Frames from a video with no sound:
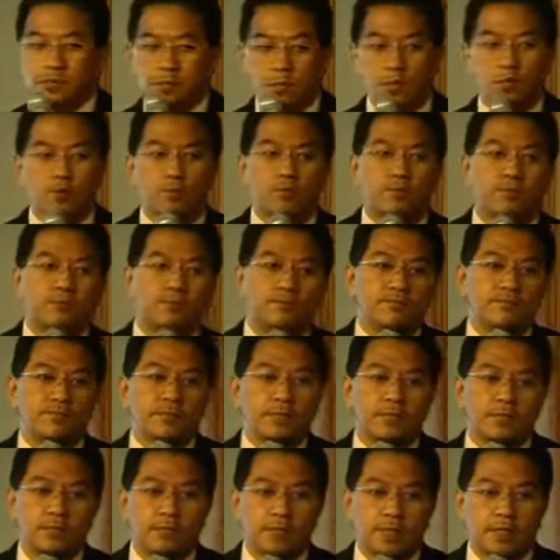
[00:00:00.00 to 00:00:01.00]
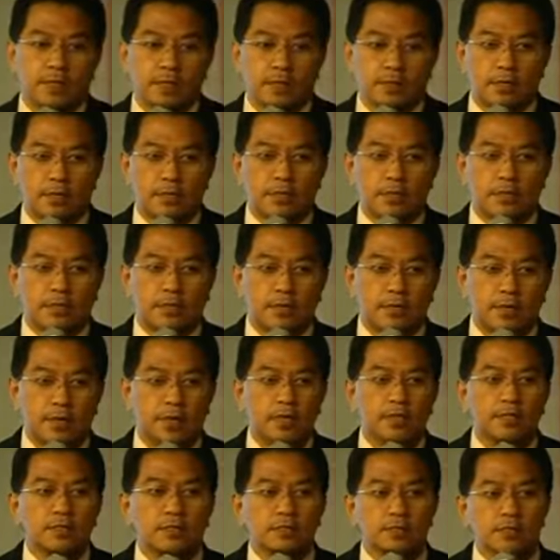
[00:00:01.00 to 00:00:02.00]
go.
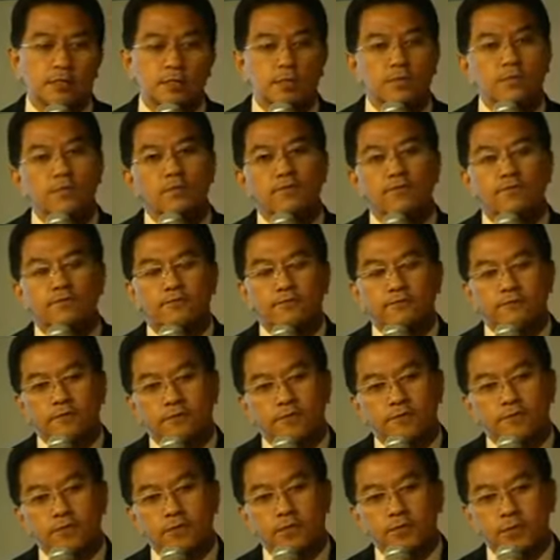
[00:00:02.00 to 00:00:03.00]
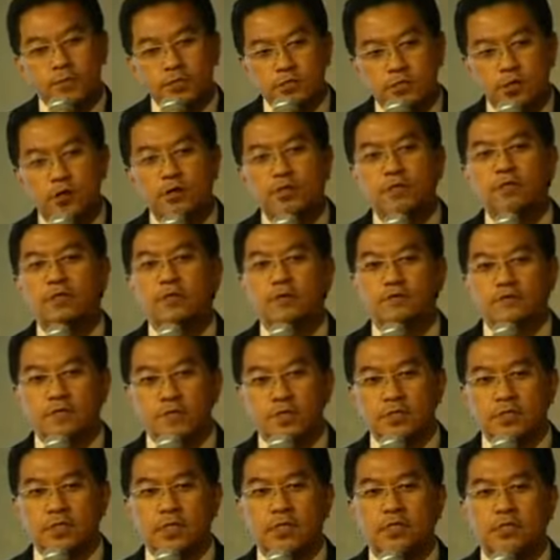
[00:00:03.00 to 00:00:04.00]
Right? So for the majority of
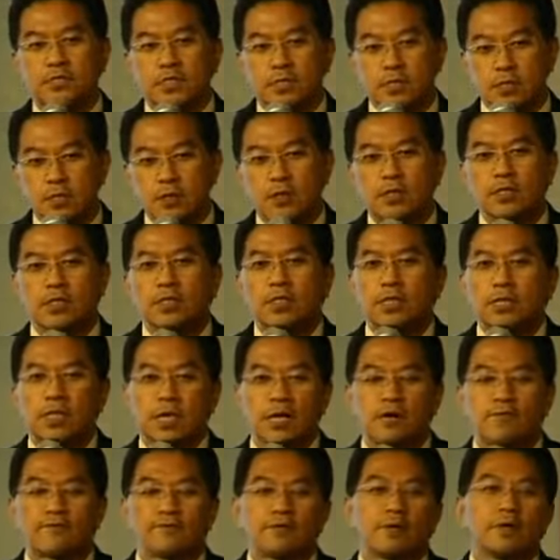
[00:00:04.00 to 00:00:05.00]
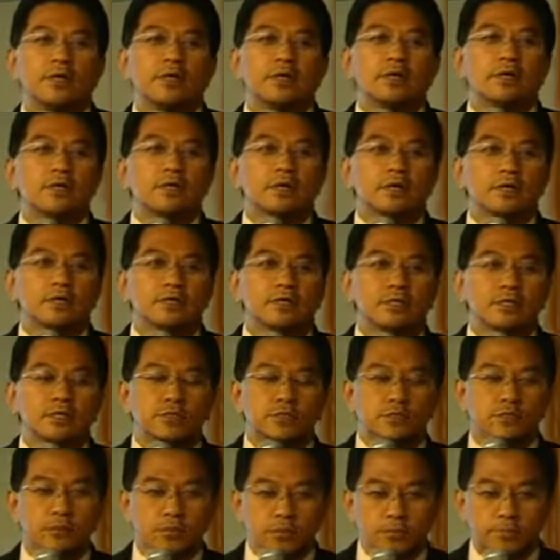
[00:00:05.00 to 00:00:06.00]
us, it is not enough
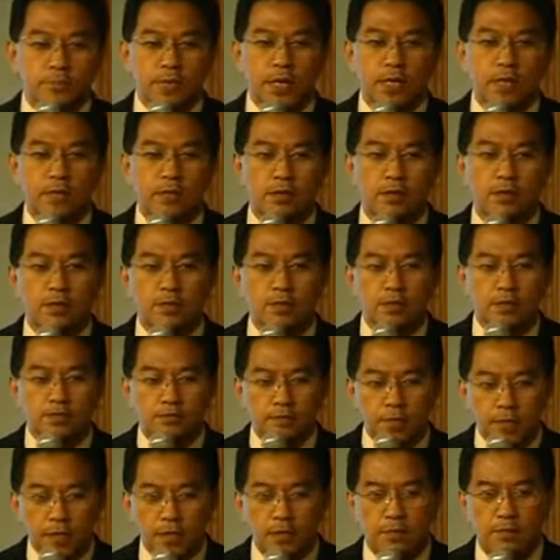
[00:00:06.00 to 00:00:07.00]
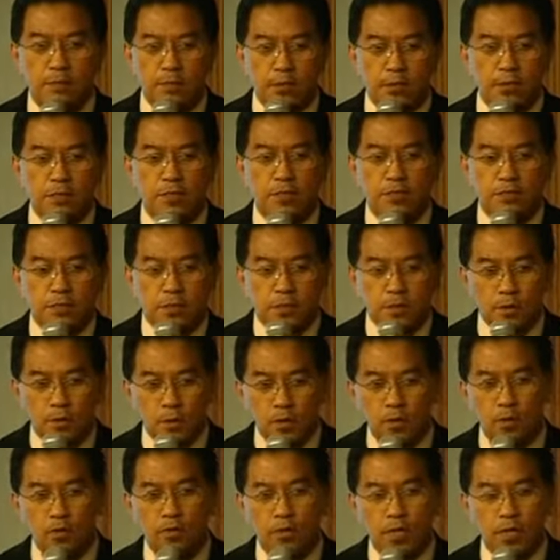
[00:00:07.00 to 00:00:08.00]
just to depend on the body's
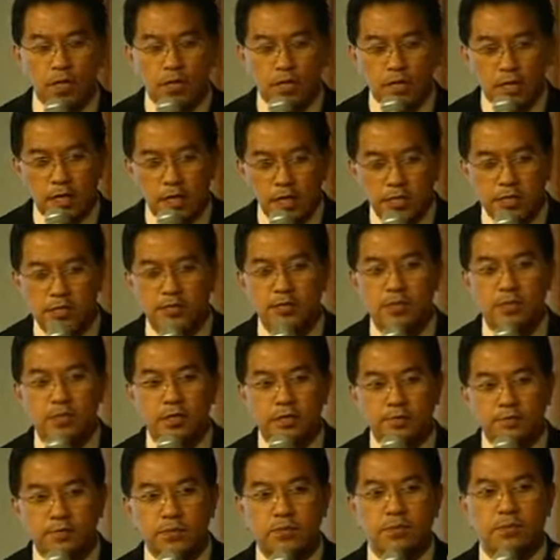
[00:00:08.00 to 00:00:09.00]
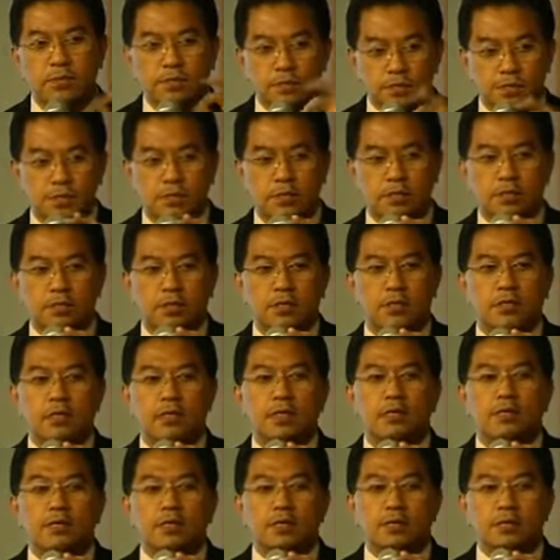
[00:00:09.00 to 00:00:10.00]
own naturally produced
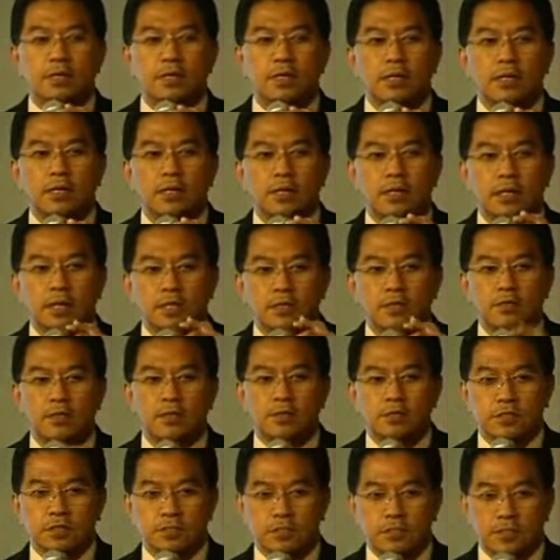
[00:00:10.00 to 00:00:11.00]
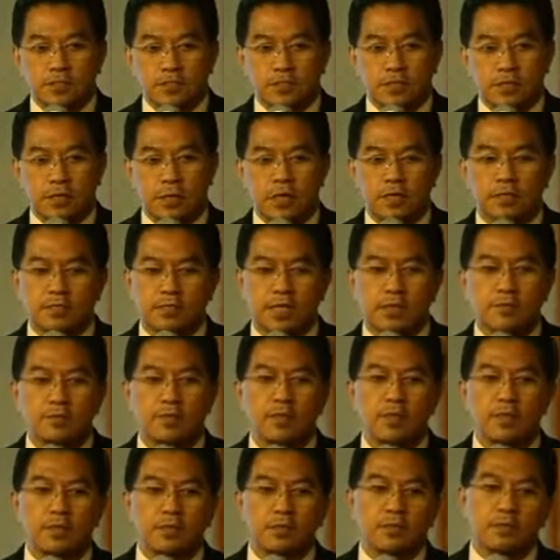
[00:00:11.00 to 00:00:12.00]
antioxidants.
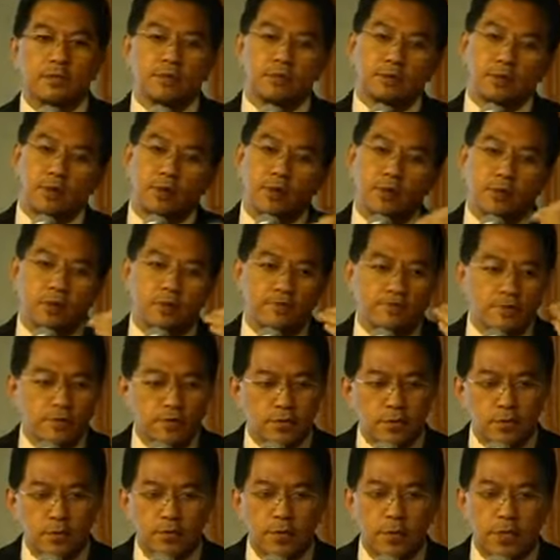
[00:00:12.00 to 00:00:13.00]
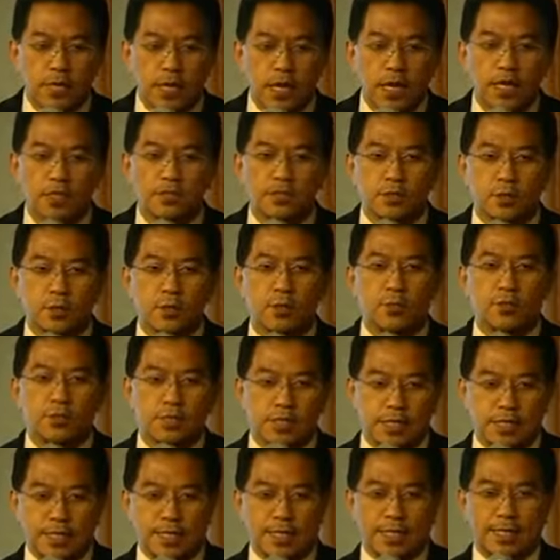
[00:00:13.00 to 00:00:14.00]
Example, all of you know about
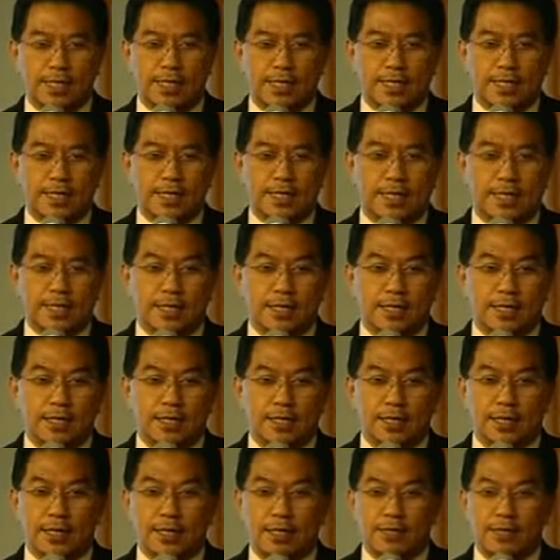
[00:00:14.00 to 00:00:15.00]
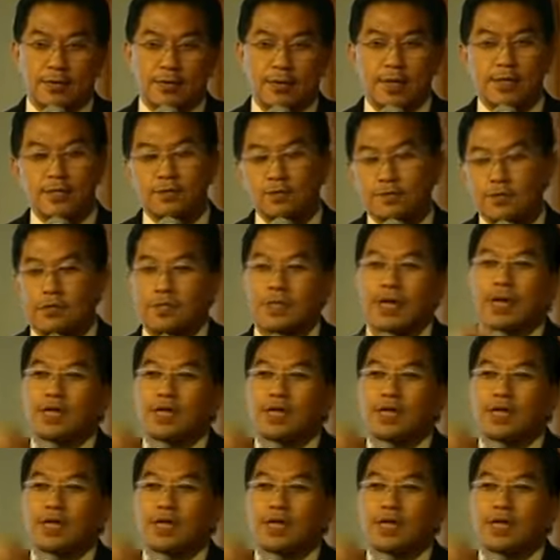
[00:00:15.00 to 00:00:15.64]
SOD. Right? You drink